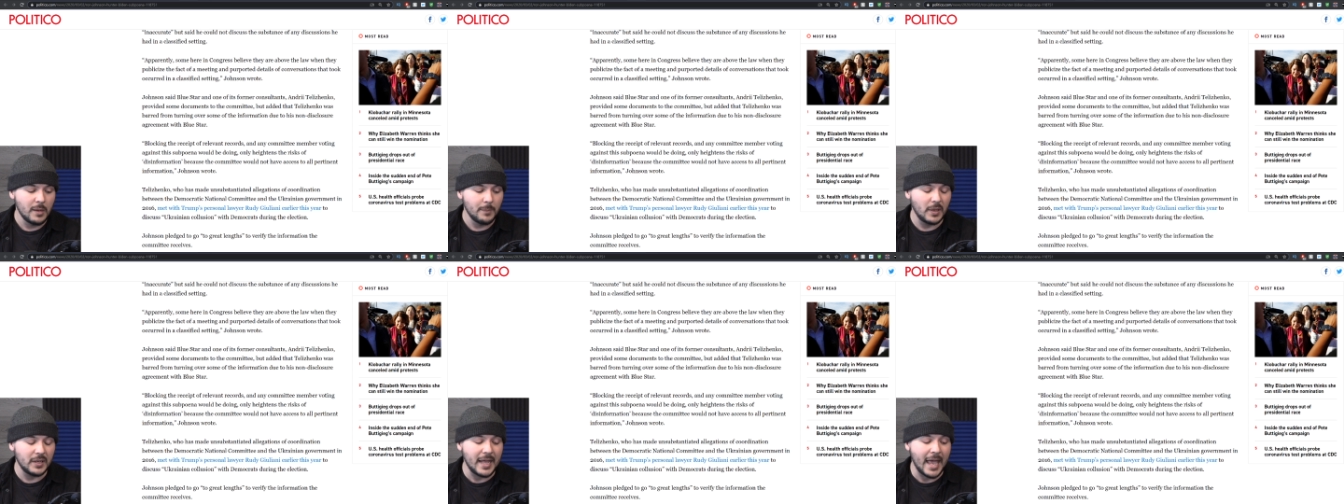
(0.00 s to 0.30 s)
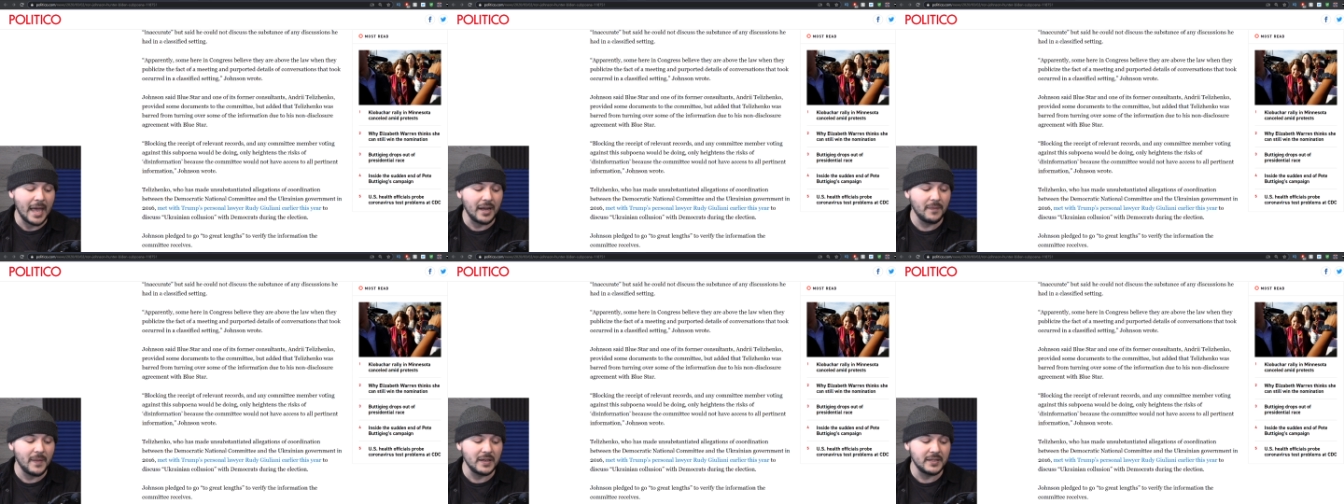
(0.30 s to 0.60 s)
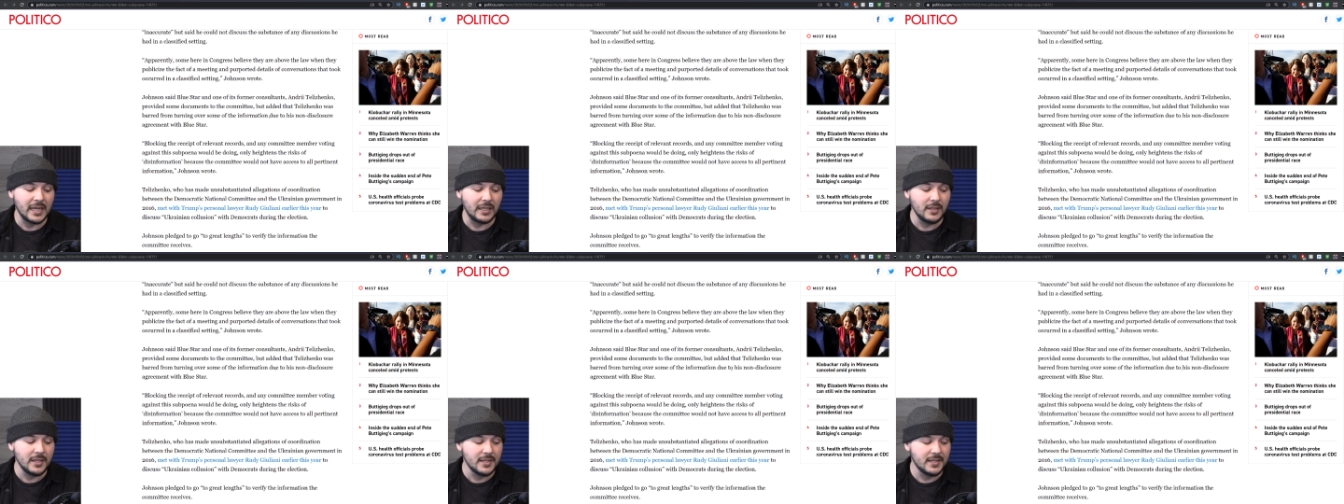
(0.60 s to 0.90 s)
but added
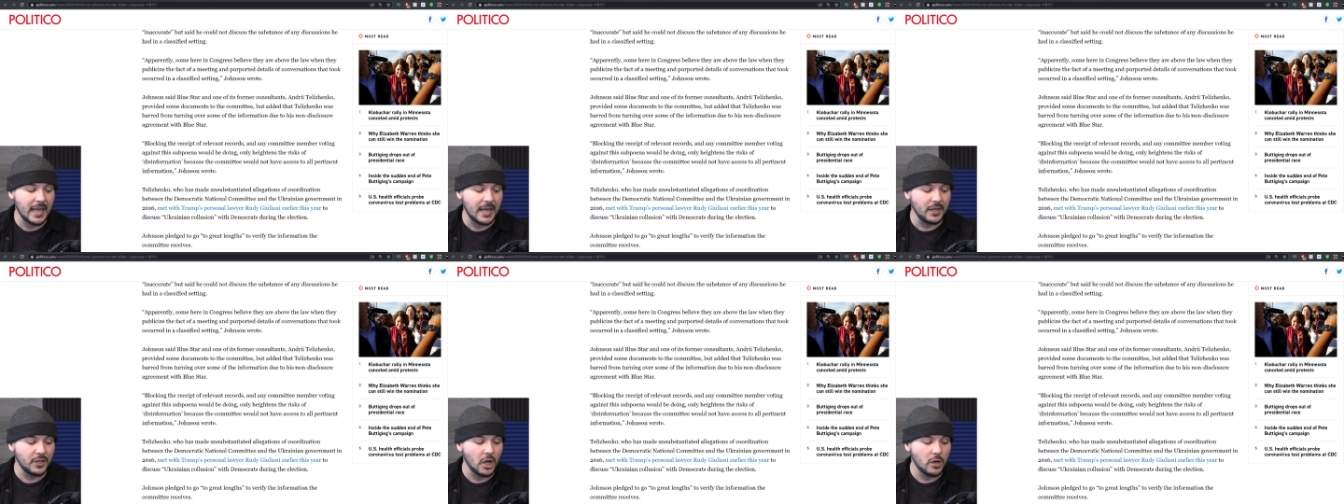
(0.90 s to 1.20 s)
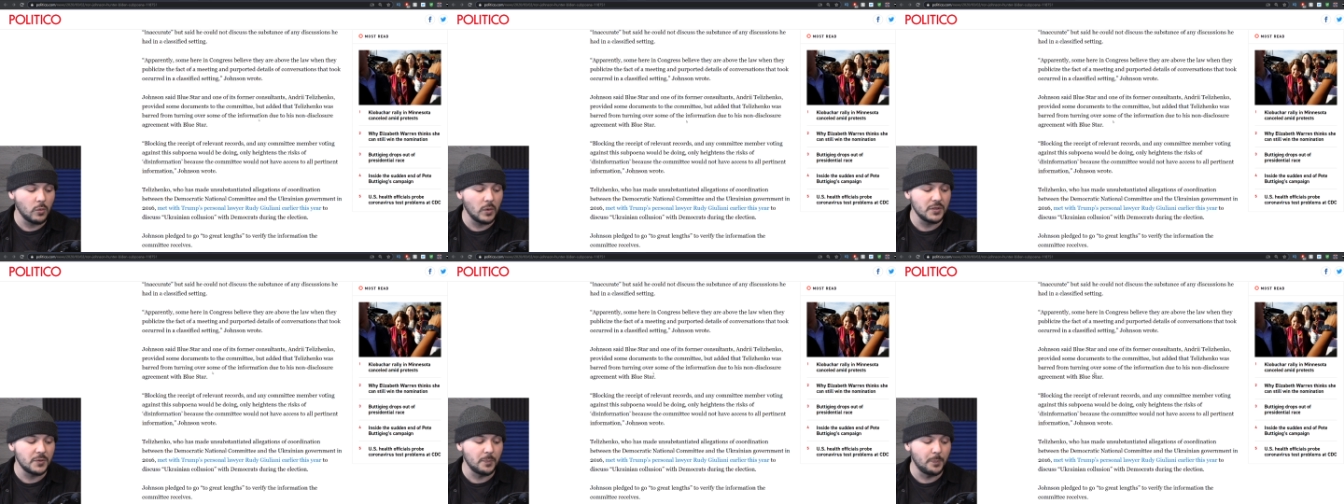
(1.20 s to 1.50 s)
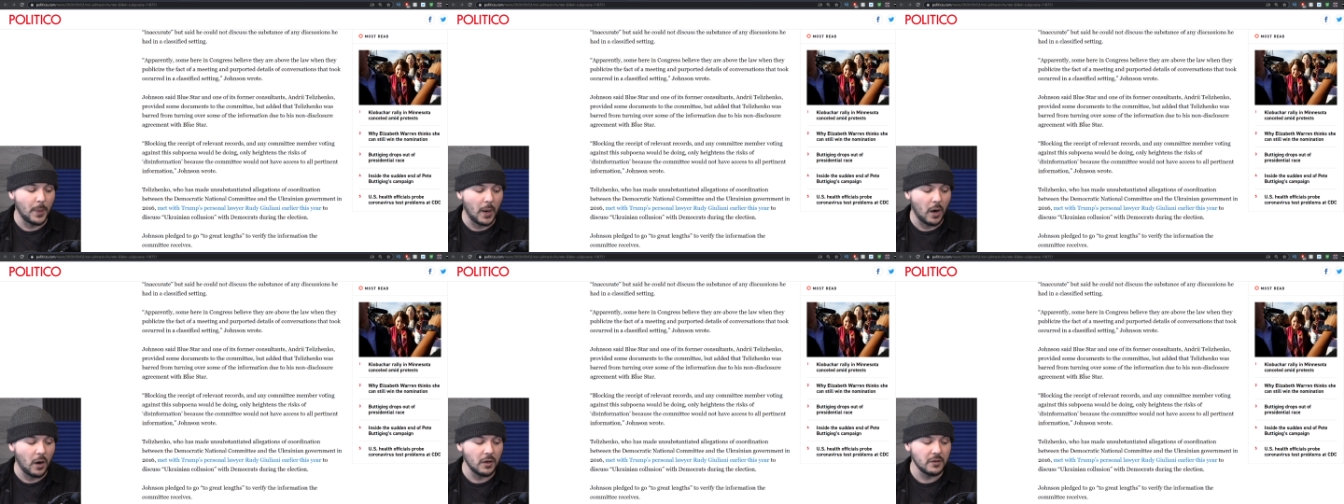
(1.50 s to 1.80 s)
that Telizhenko was
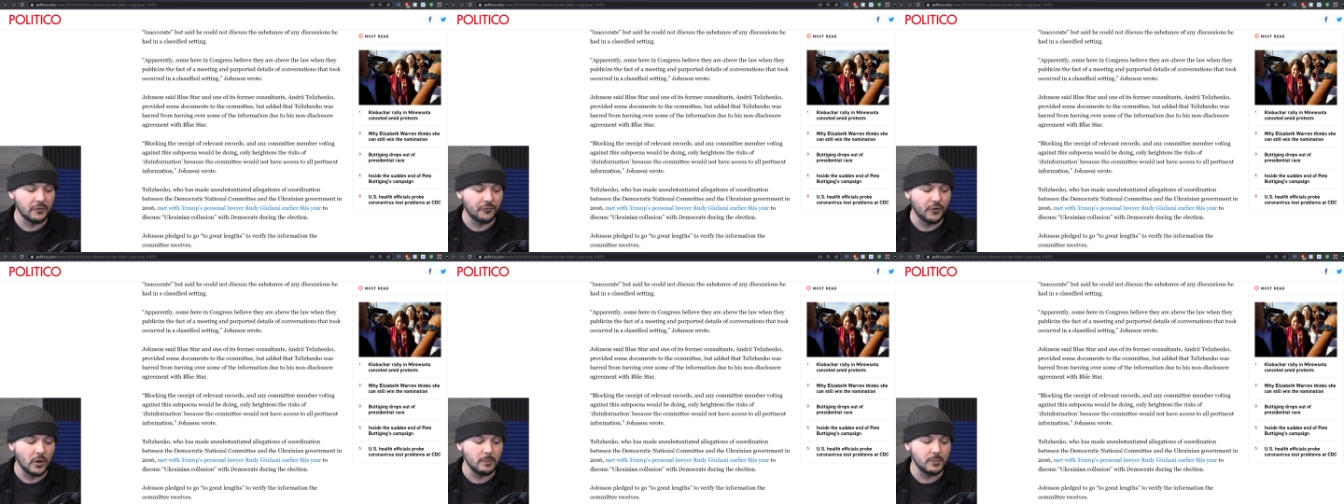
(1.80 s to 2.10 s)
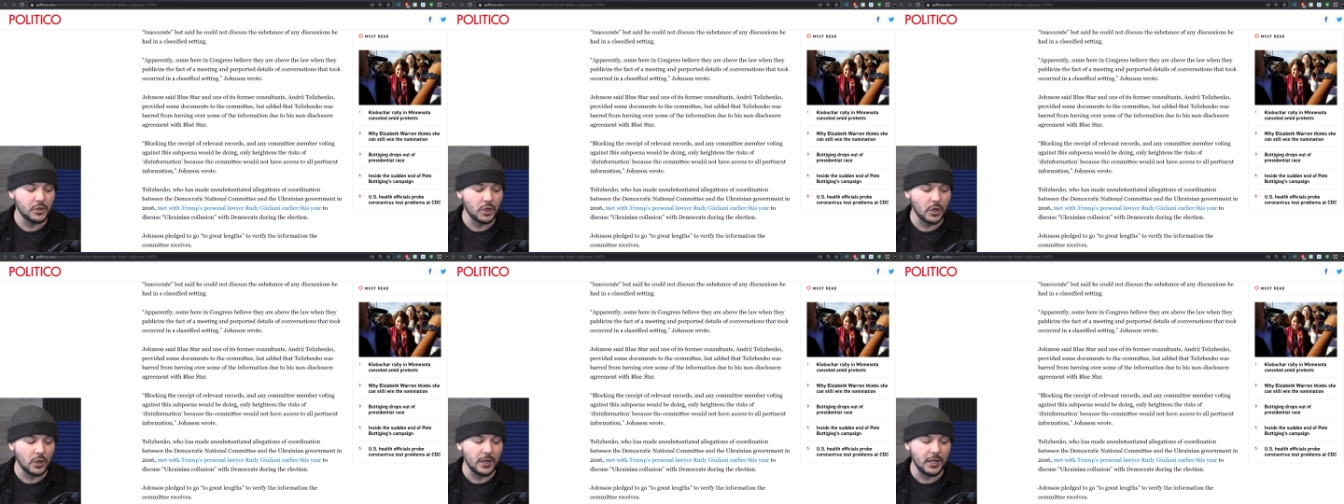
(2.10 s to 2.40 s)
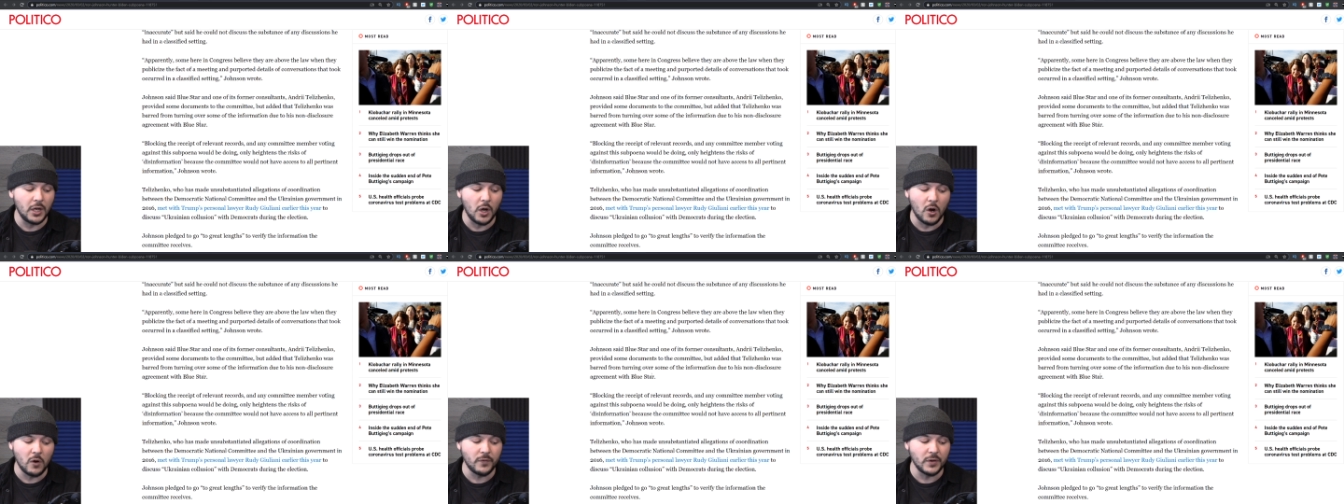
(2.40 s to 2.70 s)
barred from
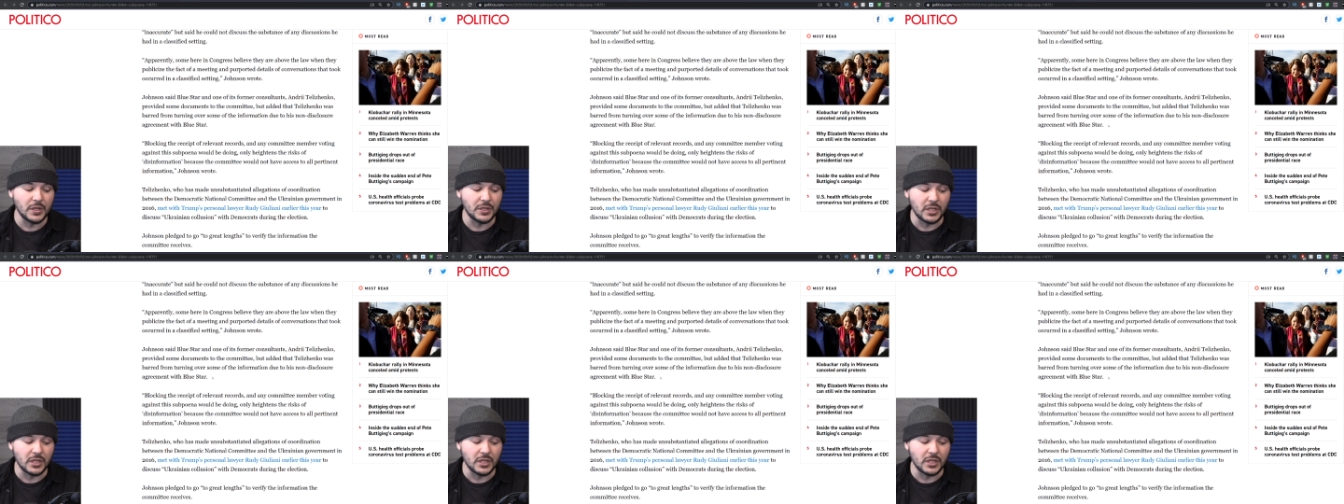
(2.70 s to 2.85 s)
turning over